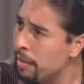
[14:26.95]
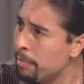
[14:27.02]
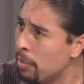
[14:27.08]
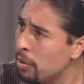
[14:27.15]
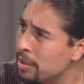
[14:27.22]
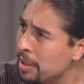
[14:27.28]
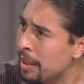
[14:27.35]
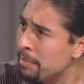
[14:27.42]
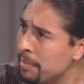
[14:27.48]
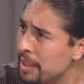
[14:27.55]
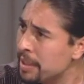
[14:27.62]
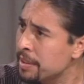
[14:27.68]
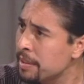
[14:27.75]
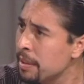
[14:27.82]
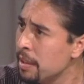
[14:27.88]

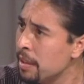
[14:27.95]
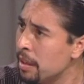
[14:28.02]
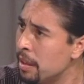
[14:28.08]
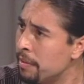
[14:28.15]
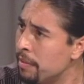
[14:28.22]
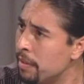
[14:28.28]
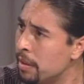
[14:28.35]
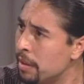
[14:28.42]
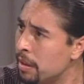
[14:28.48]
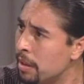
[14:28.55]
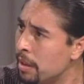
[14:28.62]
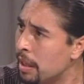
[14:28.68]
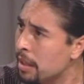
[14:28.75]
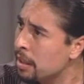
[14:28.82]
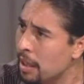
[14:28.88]
multi-mix
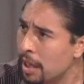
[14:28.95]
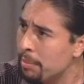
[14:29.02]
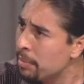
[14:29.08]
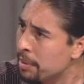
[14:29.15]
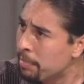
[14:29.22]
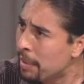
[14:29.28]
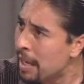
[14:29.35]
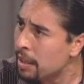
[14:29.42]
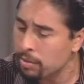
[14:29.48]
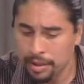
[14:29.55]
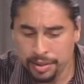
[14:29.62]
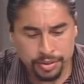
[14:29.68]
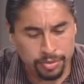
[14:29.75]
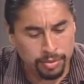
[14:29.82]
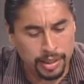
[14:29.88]
of economic
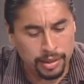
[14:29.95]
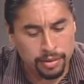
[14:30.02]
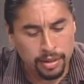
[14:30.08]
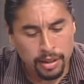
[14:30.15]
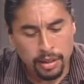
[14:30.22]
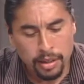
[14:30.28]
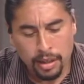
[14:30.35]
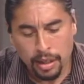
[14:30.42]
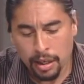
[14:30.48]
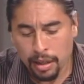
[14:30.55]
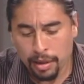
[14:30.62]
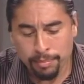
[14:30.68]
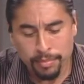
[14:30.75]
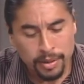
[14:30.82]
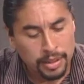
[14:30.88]
backgrounds around.
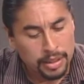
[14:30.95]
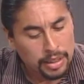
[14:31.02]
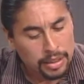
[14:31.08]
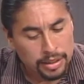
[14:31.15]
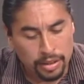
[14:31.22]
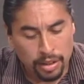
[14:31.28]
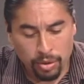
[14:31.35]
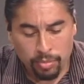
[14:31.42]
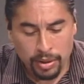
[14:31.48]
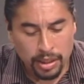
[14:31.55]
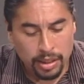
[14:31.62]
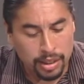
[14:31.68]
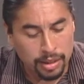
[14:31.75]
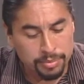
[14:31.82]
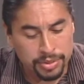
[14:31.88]
When
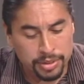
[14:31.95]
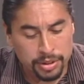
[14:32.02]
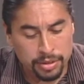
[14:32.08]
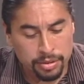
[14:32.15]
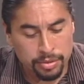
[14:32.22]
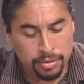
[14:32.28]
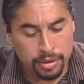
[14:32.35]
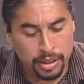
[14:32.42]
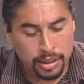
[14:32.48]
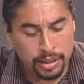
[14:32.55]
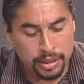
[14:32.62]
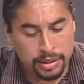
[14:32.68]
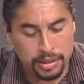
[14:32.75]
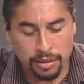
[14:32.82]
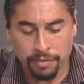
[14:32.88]
it comes to
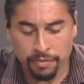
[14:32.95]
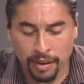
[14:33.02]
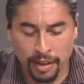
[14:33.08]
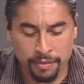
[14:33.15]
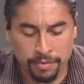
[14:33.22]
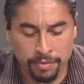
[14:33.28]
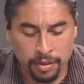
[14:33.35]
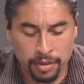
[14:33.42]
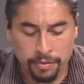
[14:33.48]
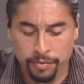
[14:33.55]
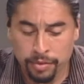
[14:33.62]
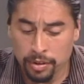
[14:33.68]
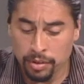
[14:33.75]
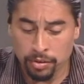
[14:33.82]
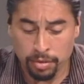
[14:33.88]

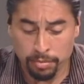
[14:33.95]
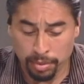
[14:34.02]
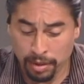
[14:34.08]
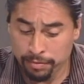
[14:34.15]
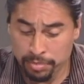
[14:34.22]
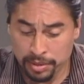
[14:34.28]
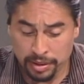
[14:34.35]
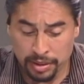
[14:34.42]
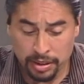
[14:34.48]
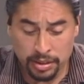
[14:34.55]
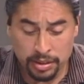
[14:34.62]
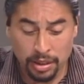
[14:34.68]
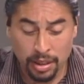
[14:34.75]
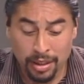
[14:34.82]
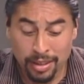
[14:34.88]
75-foot or above
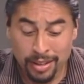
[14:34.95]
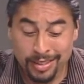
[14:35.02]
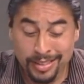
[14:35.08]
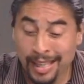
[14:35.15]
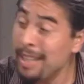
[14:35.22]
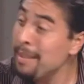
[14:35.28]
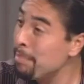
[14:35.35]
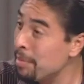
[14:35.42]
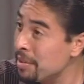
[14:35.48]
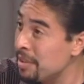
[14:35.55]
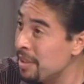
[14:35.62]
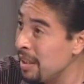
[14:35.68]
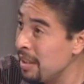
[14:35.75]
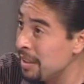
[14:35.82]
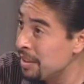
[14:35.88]
buildings,
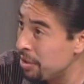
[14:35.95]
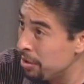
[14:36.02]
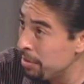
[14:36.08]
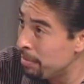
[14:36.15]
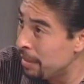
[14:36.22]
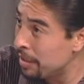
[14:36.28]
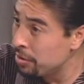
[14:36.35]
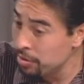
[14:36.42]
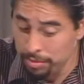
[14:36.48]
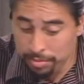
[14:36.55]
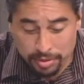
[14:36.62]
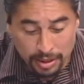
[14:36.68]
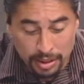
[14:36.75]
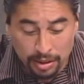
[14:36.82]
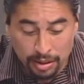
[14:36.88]
10% is 2
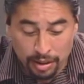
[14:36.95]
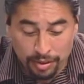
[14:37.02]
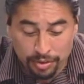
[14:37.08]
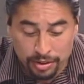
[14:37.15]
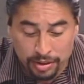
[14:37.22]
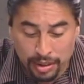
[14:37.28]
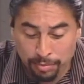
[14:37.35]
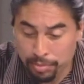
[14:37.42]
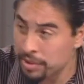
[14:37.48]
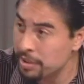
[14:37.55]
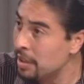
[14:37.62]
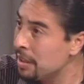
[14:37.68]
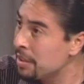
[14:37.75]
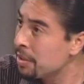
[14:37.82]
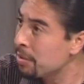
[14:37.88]
bedrooms, and another
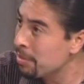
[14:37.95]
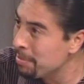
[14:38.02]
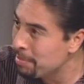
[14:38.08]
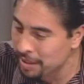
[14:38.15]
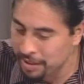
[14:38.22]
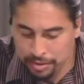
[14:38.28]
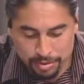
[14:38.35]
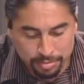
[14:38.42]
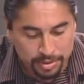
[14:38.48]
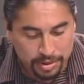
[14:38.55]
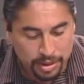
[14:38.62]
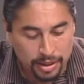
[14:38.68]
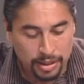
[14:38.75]
10% is 3 bedrooms.